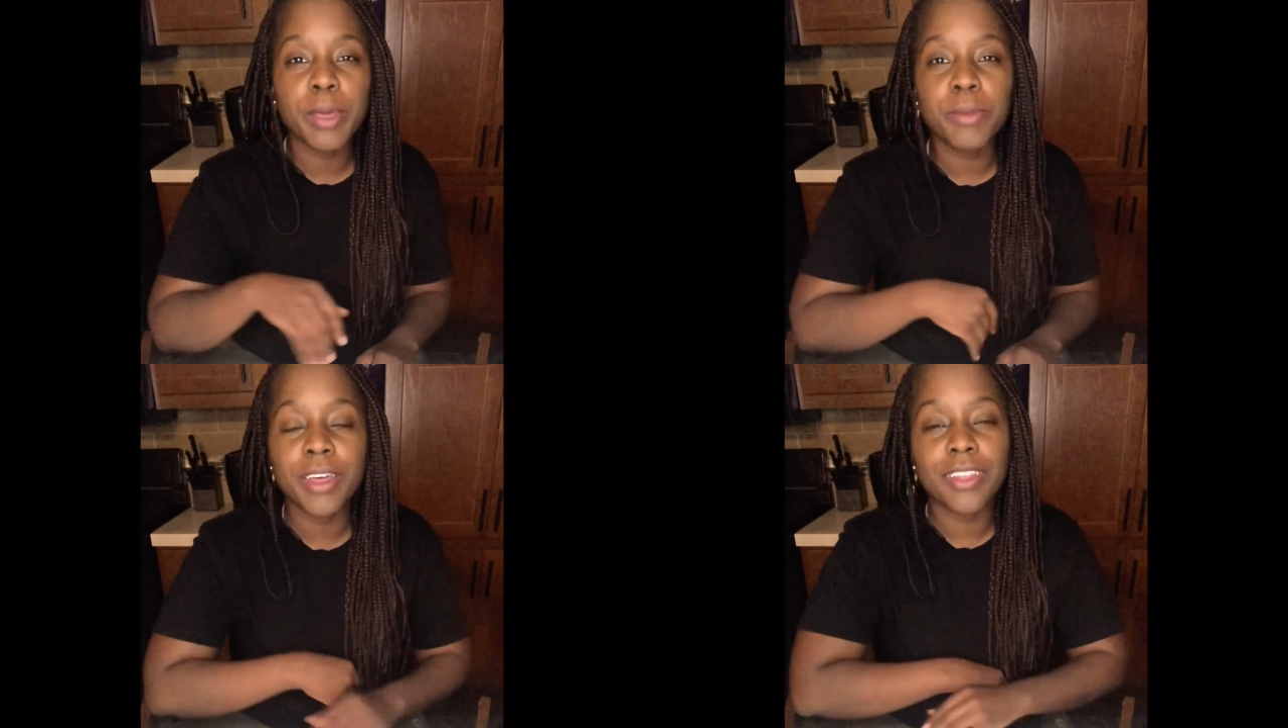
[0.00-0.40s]

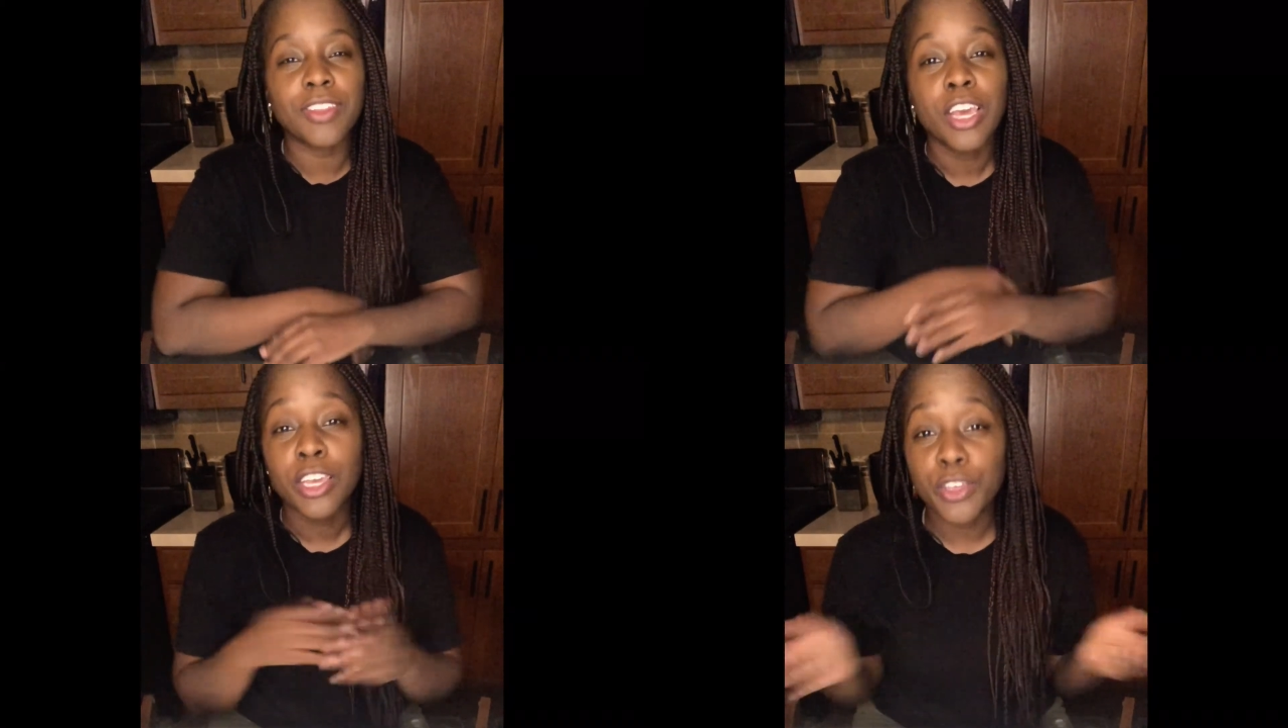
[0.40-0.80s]
because
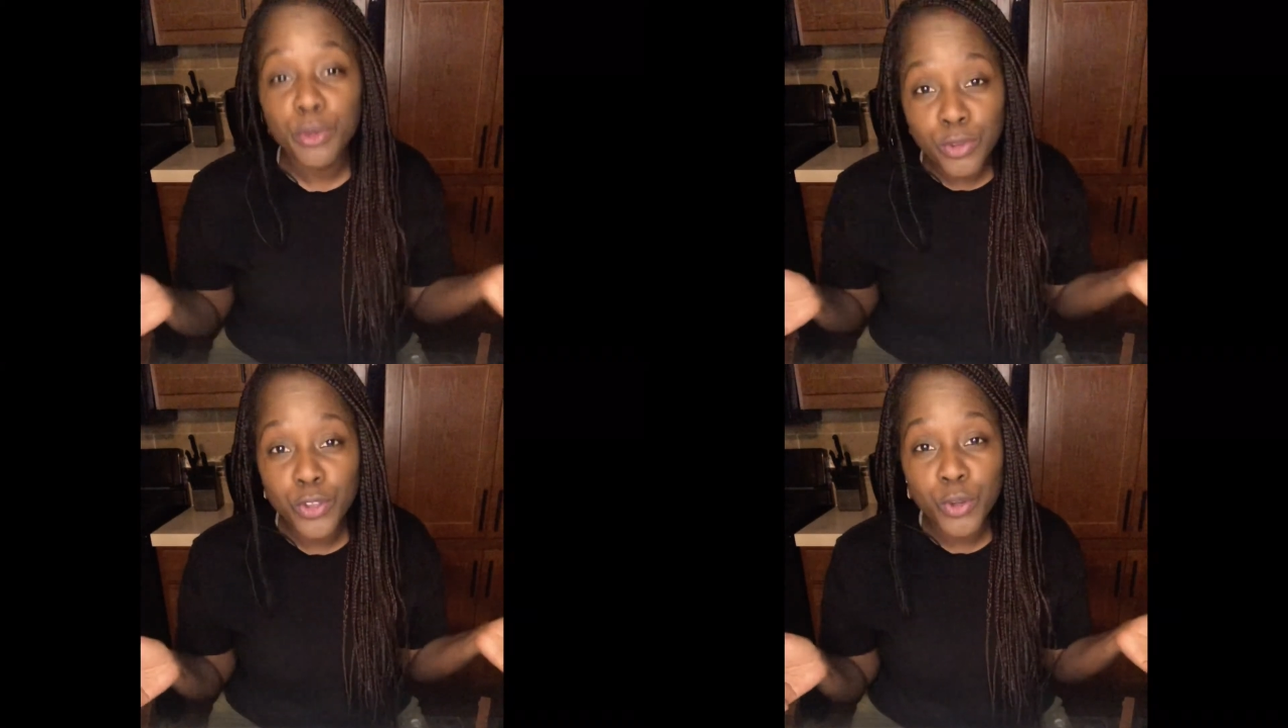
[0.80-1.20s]

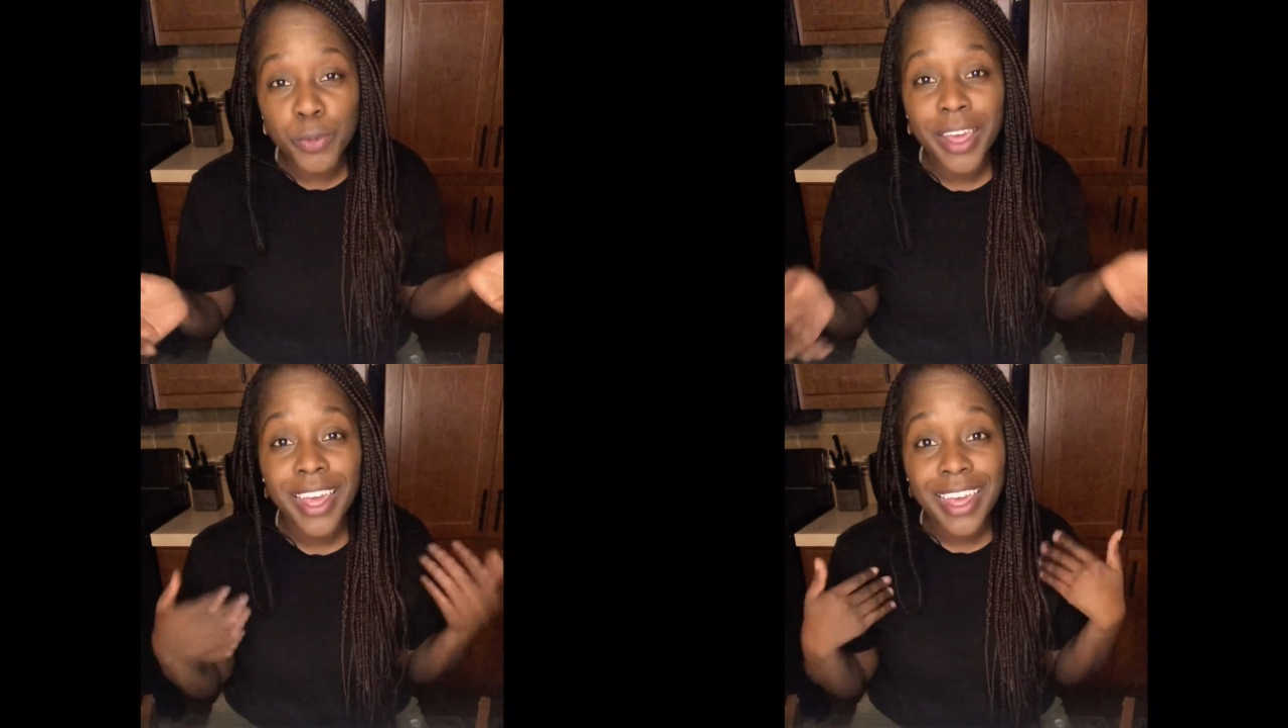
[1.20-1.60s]
YouTube
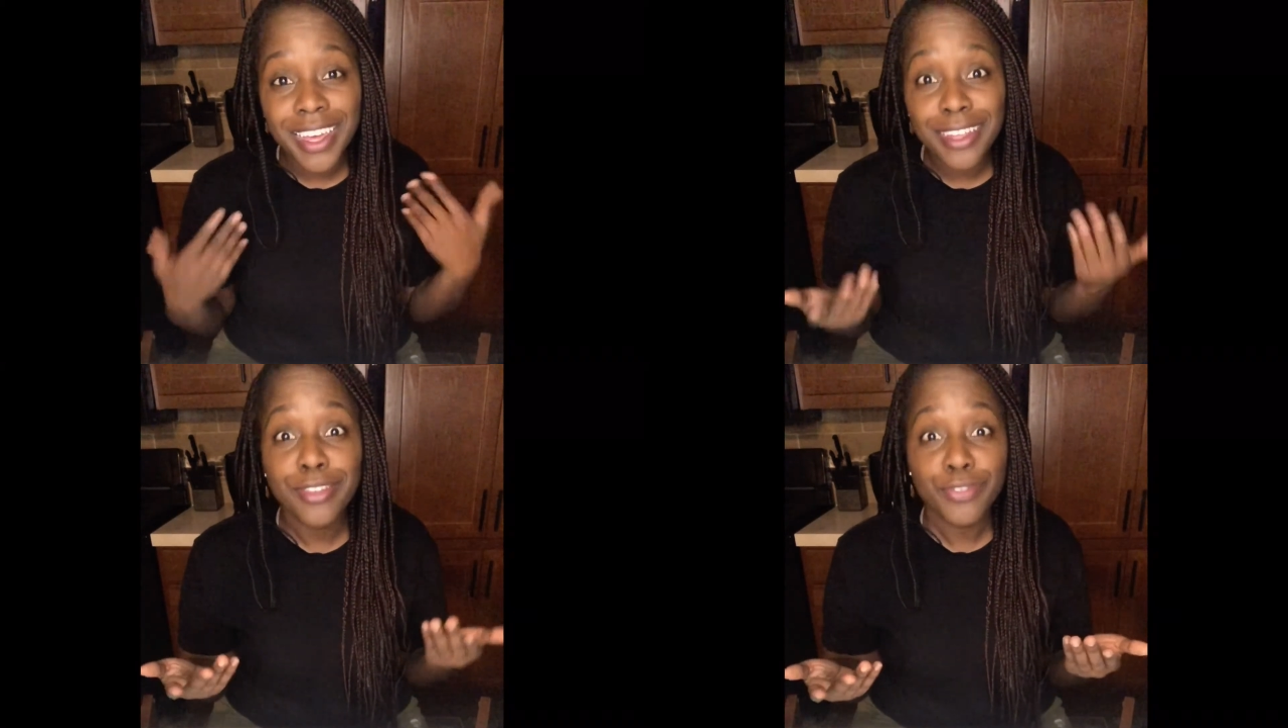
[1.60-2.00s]

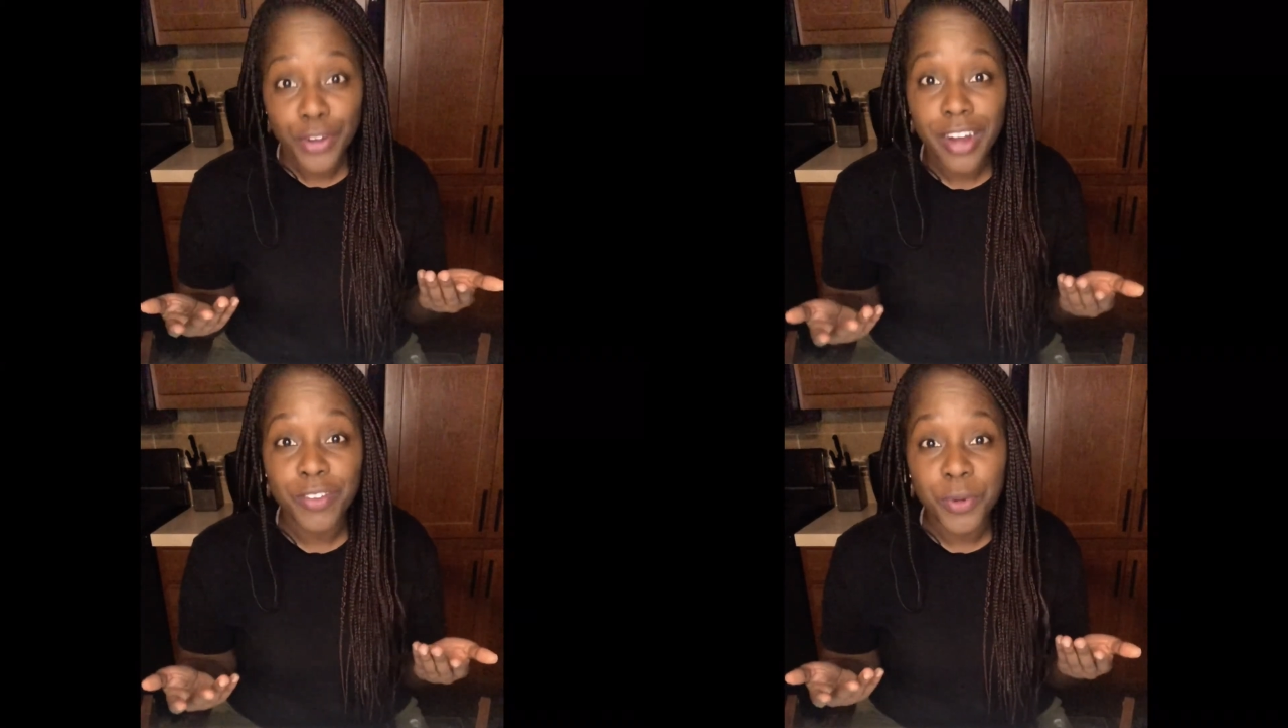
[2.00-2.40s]
is for
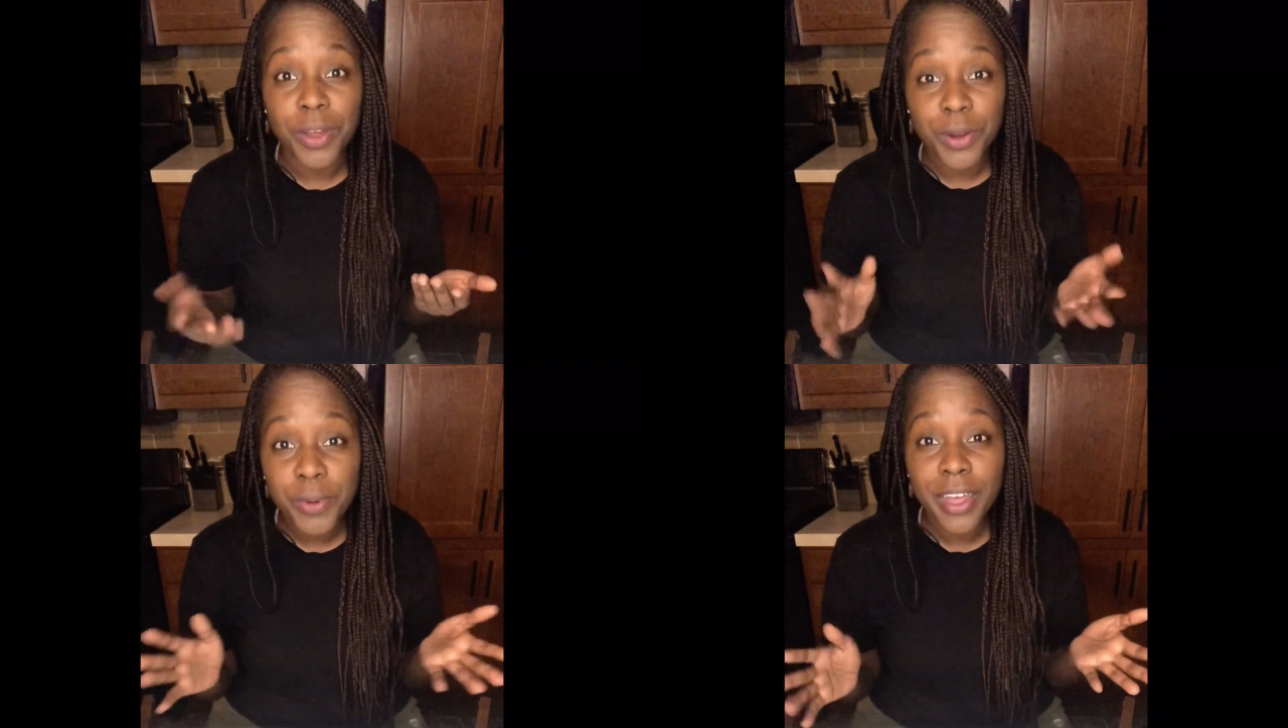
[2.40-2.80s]

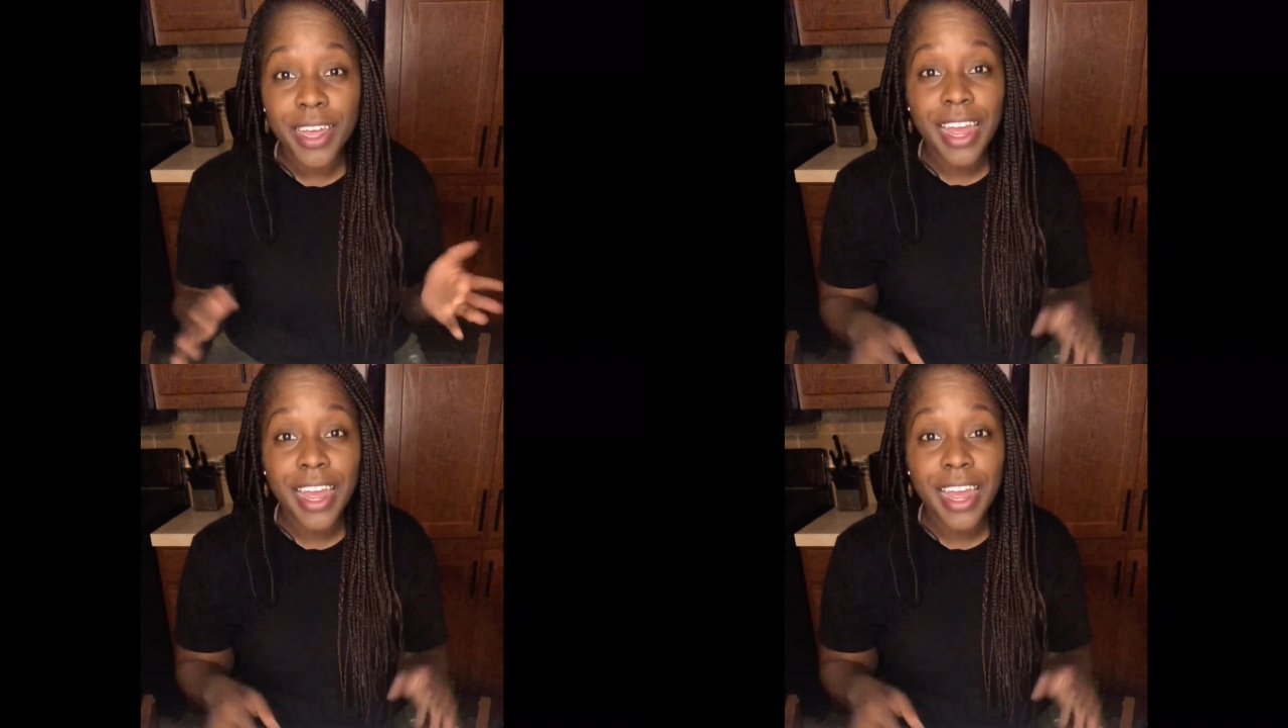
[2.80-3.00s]
everyone, okay?